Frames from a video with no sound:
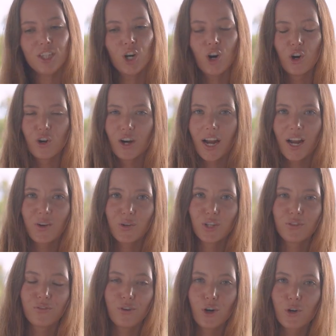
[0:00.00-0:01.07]
or I
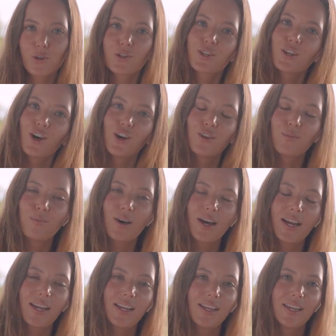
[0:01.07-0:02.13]
will focus on
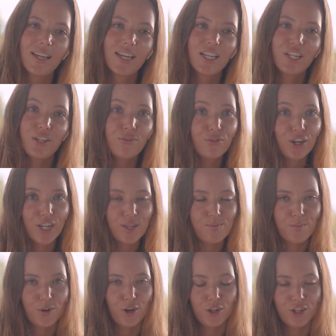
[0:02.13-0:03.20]
my different
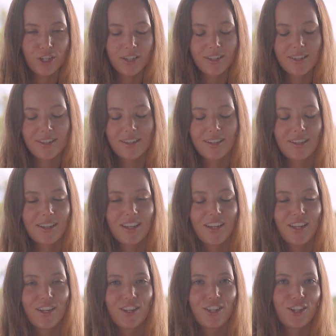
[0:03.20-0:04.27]
projects.
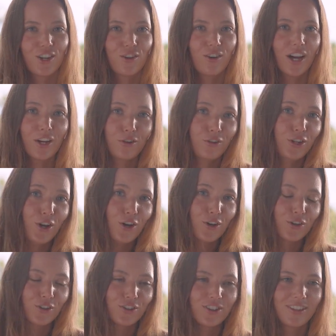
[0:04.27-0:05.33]
So I don't
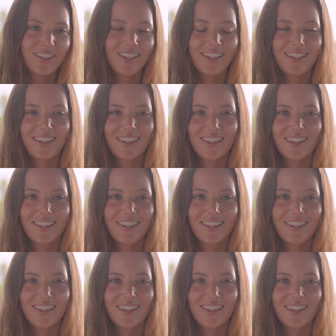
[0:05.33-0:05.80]
know. It